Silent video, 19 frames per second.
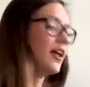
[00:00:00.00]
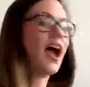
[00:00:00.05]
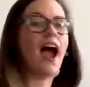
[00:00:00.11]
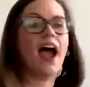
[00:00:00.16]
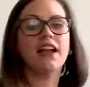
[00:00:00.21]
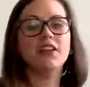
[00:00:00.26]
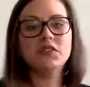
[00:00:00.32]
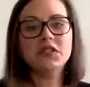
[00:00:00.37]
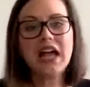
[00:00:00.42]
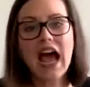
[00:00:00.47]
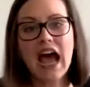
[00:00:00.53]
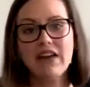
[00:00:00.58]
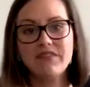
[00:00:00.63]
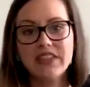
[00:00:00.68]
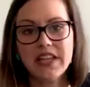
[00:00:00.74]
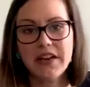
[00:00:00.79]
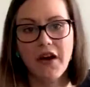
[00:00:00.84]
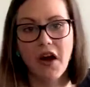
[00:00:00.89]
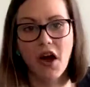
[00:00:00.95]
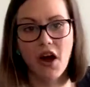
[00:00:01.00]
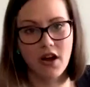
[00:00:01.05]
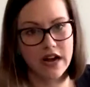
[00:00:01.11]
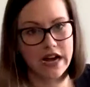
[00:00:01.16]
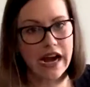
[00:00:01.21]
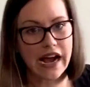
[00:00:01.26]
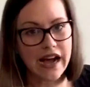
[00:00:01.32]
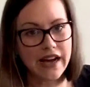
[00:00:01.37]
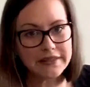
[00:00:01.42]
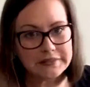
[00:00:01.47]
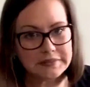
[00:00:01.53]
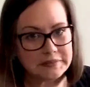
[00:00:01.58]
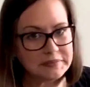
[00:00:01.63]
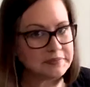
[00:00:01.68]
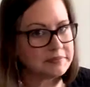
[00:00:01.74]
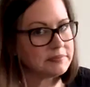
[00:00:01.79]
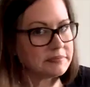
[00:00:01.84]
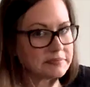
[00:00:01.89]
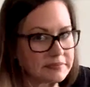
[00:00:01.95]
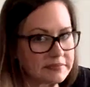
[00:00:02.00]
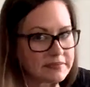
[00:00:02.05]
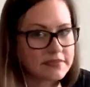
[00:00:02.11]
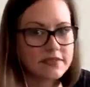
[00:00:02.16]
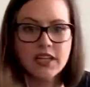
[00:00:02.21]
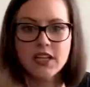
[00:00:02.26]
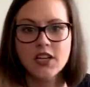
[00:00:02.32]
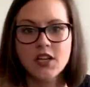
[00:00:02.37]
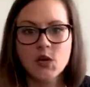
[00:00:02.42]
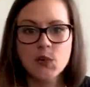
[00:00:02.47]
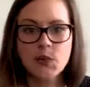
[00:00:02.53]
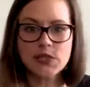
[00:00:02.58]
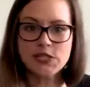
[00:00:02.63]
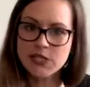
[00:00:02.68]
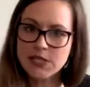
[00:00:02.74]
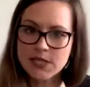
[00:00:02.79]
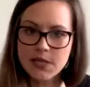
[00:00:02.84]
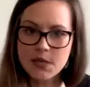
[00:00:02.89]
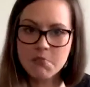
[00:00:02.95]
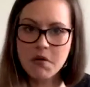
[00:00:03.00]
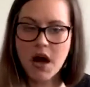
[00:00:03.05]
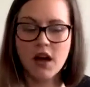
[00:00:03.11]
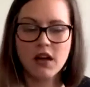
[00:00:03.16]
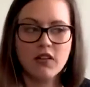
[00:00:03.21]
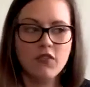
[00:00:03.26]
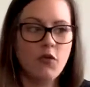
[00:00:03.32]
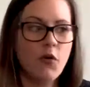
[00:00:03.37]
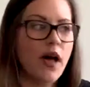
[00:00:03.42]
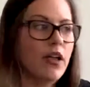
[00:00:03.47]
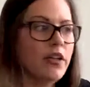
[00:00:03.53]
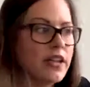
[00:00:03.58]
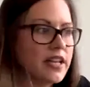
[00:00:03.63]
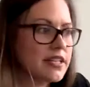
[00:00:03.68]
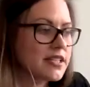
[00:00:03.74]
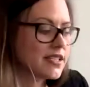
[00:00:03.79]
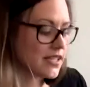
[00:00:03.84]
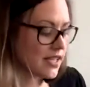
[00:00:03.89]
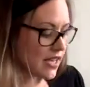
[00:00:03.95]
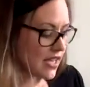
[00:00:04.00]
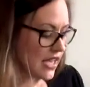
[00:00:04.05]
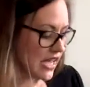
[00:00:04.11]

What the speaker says: don't have the Aria, which is the Bong of Wellness.